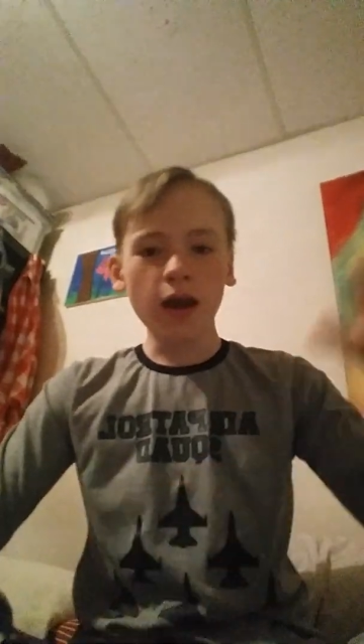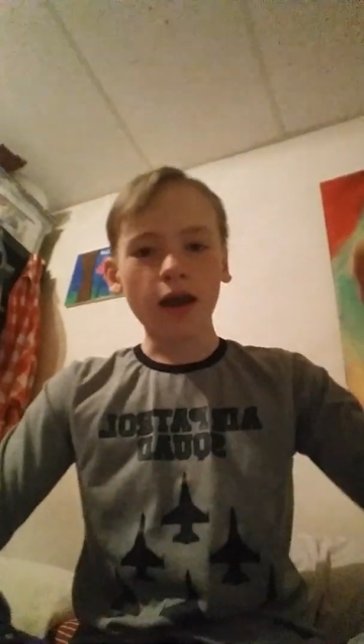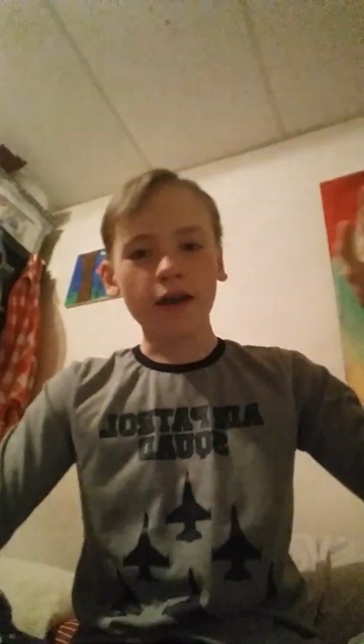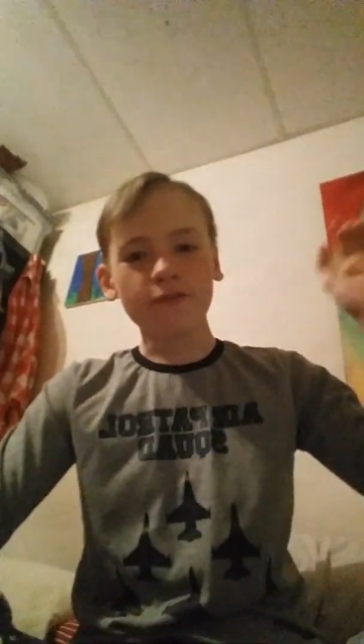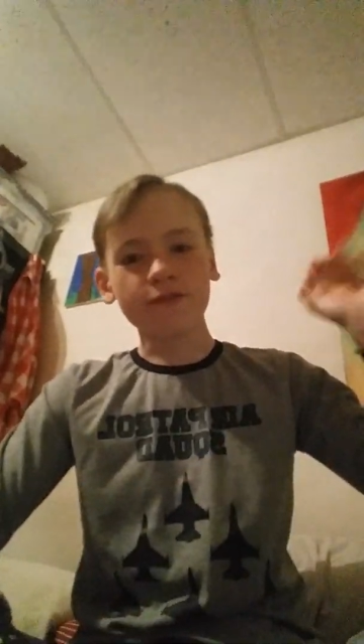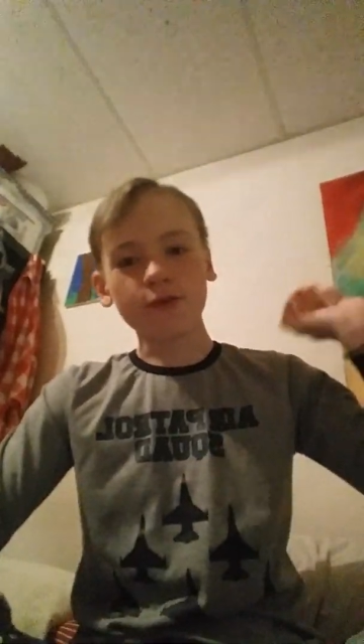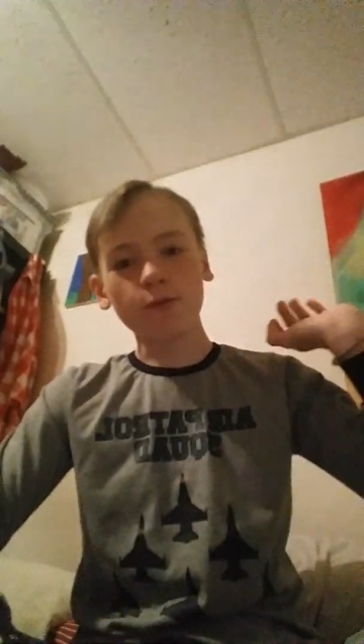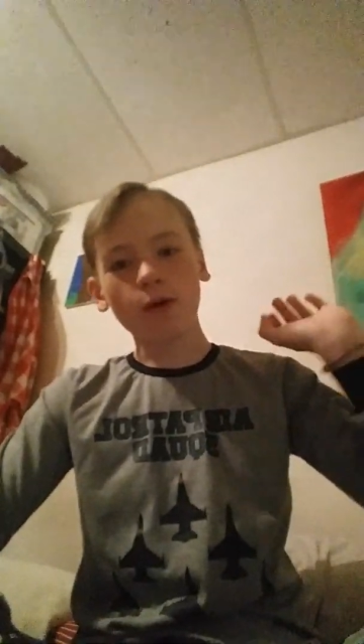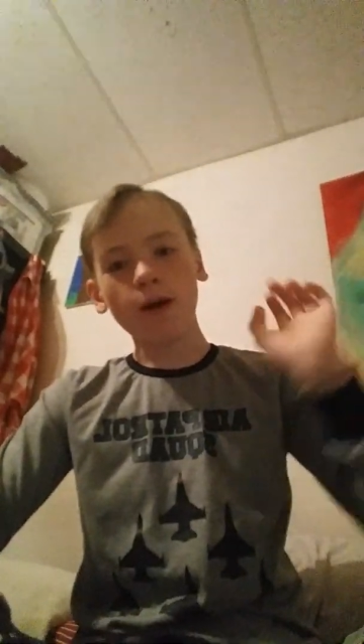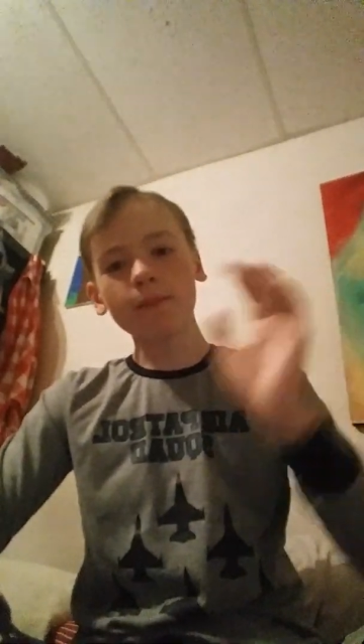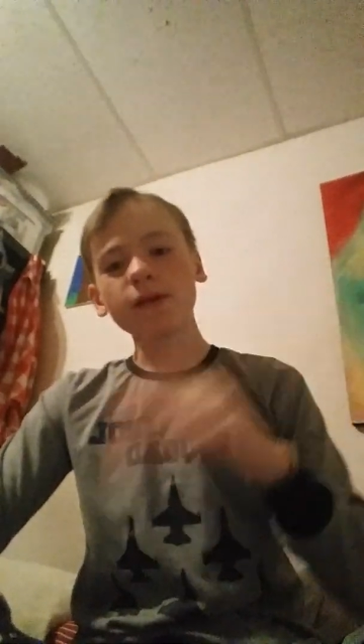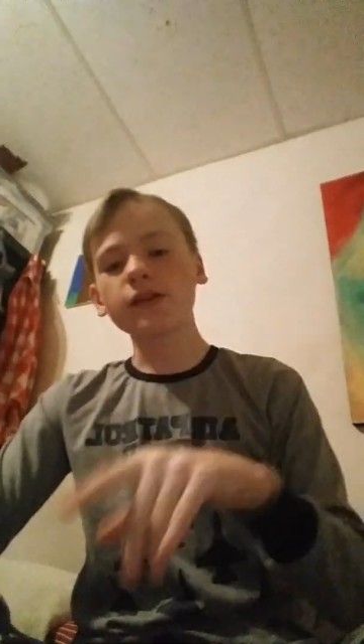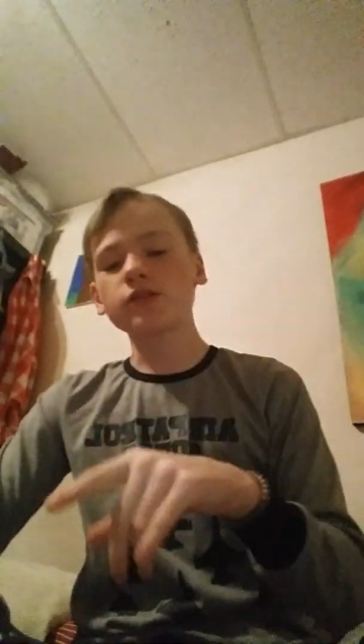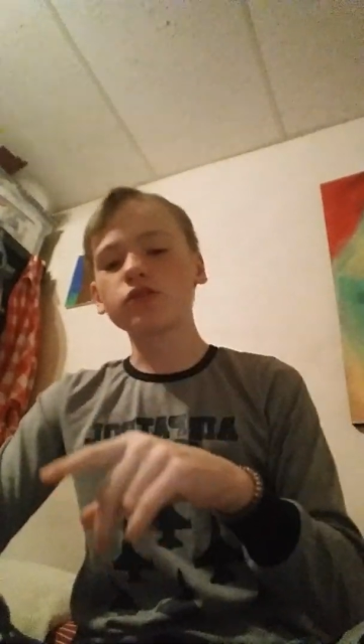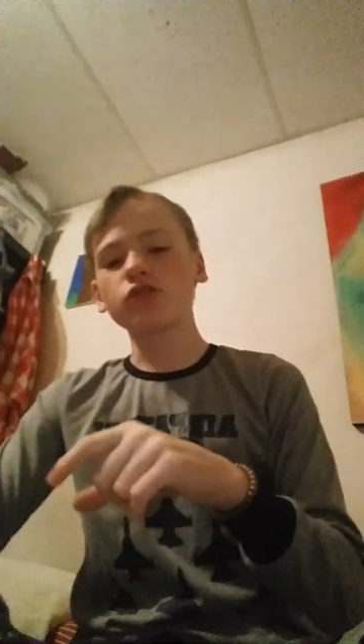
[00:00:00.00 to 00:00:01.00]
If you
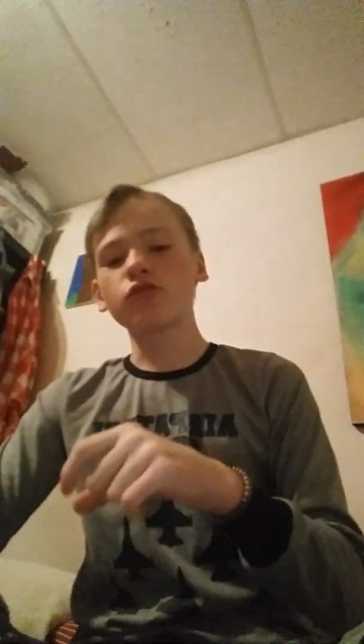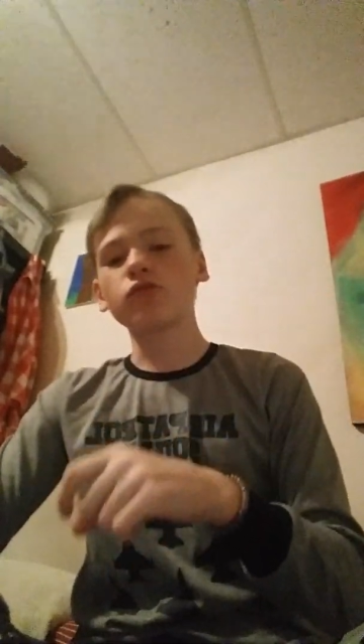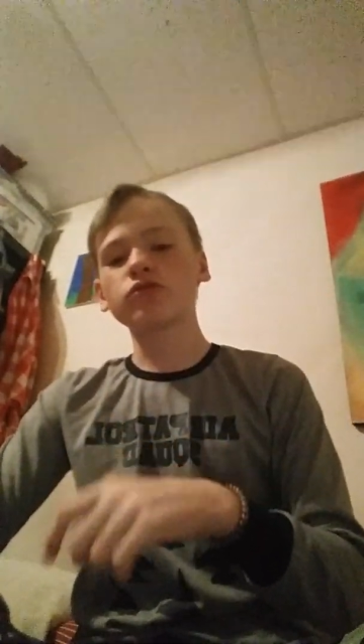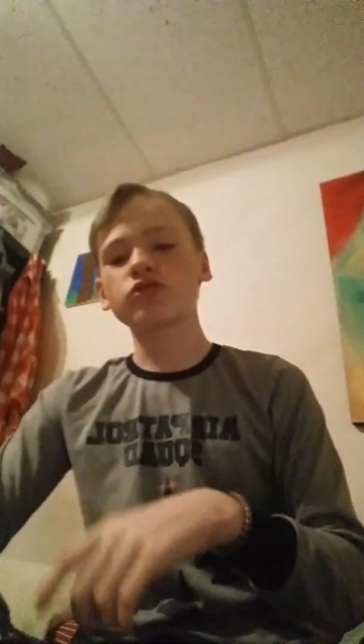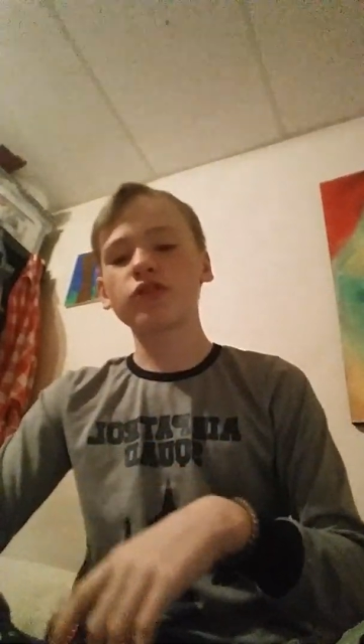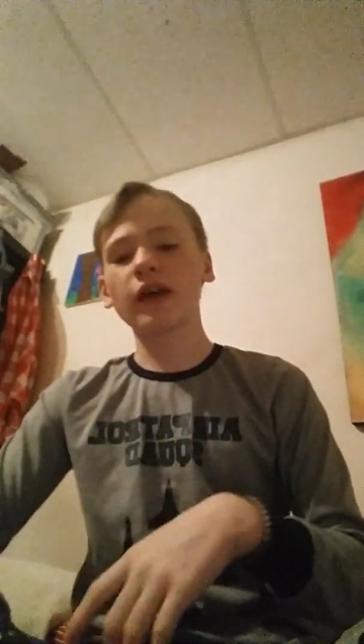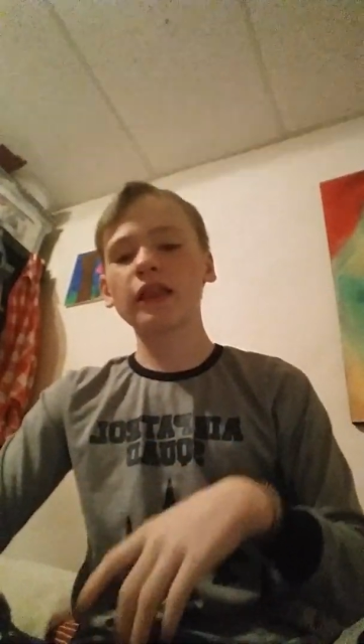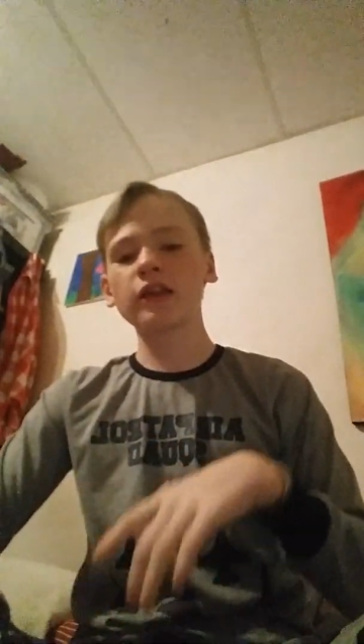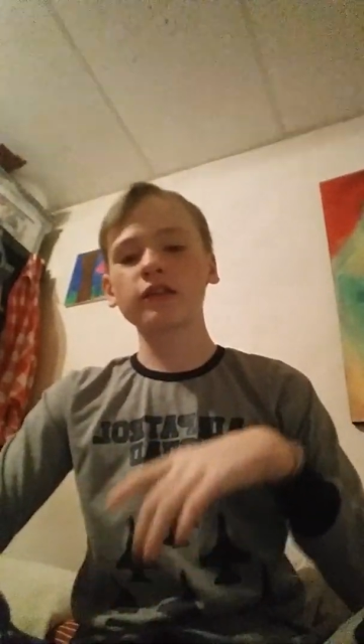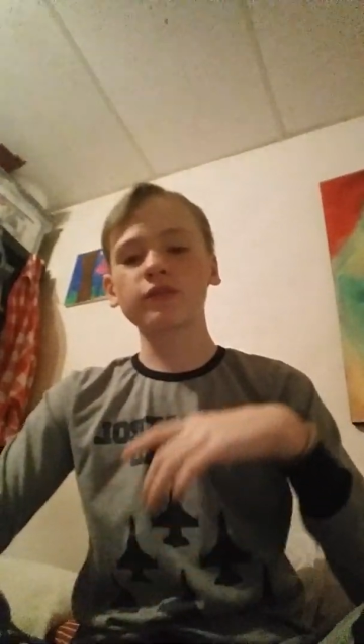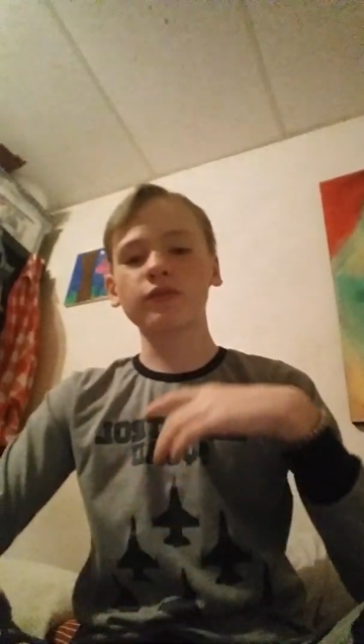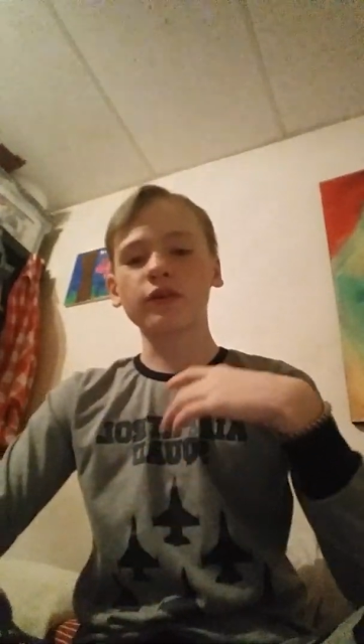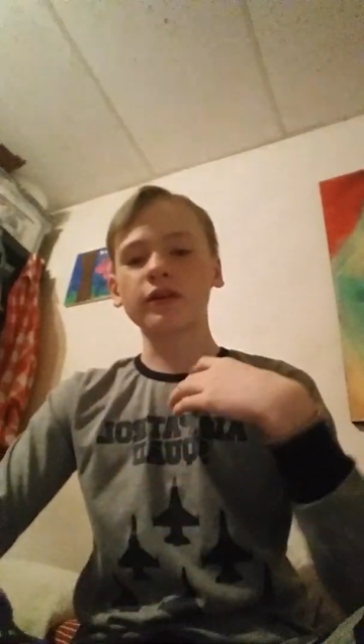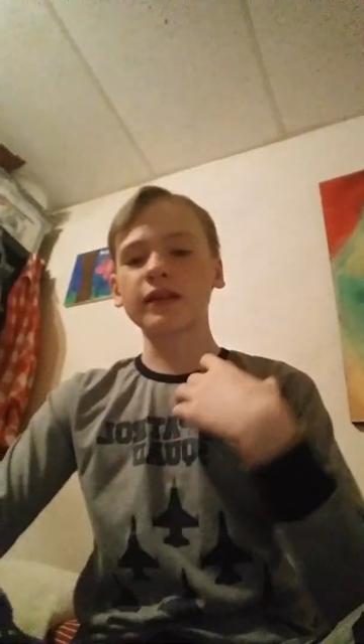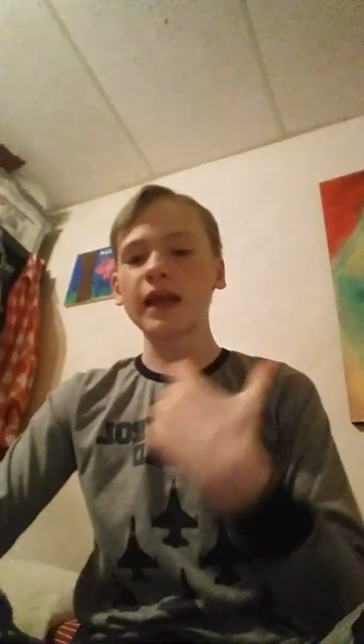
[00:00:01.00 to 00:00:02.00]
want me to do trailers
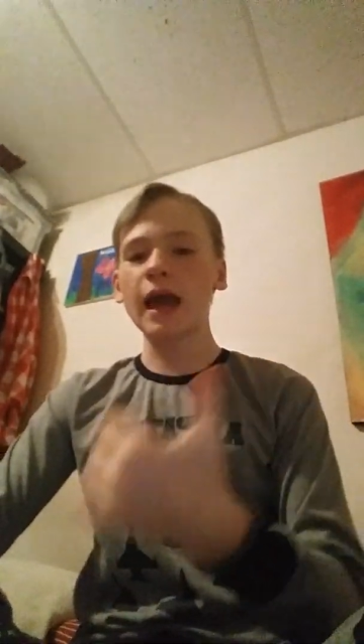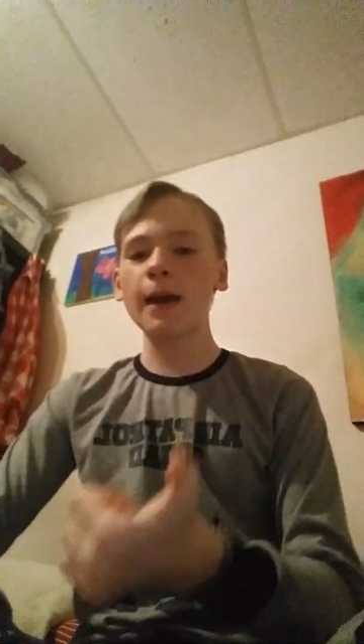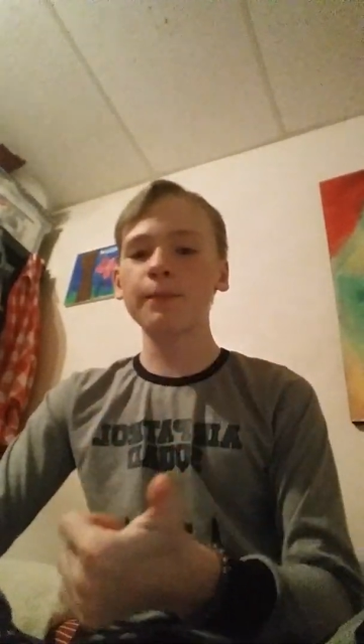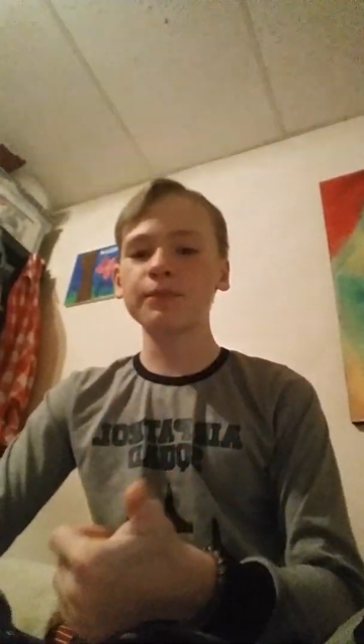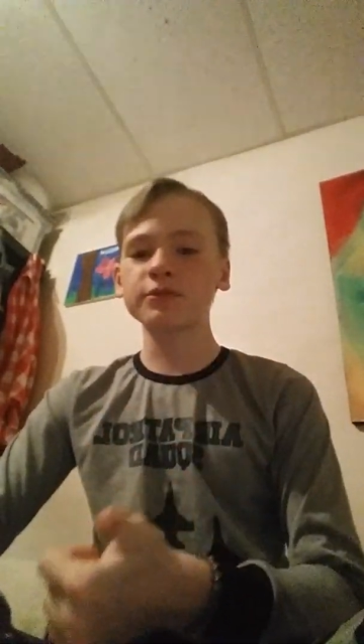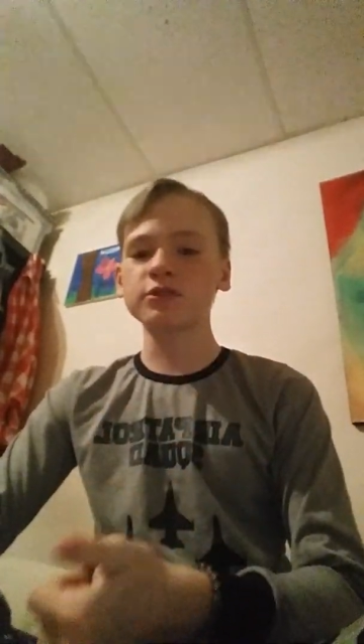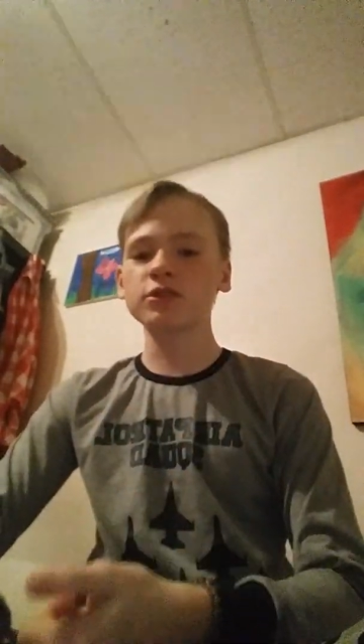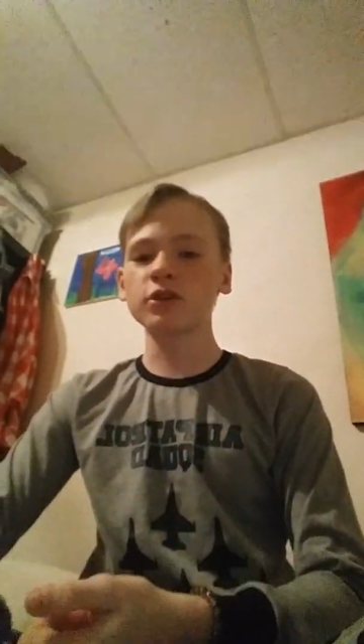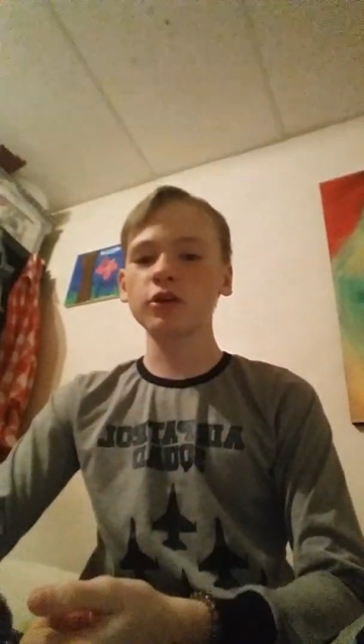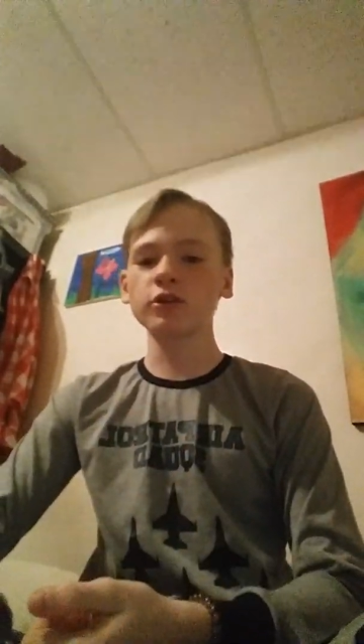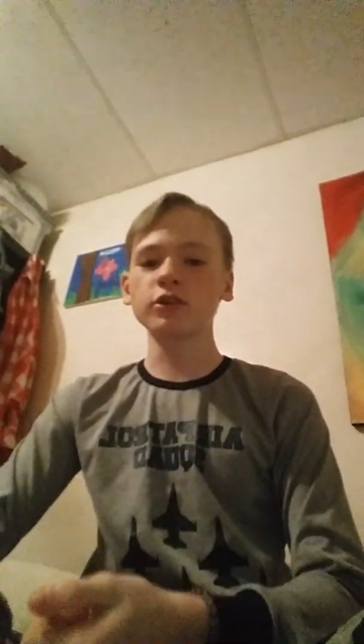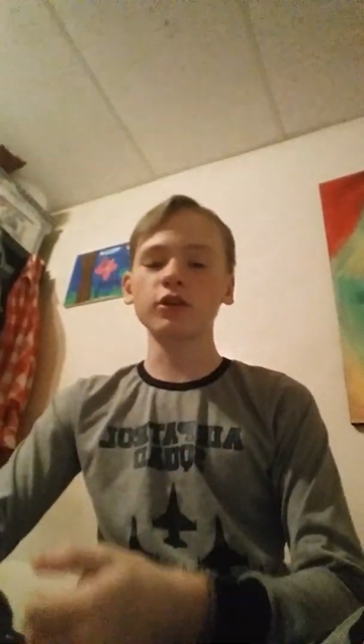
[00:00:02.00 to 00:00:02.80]
for an episode,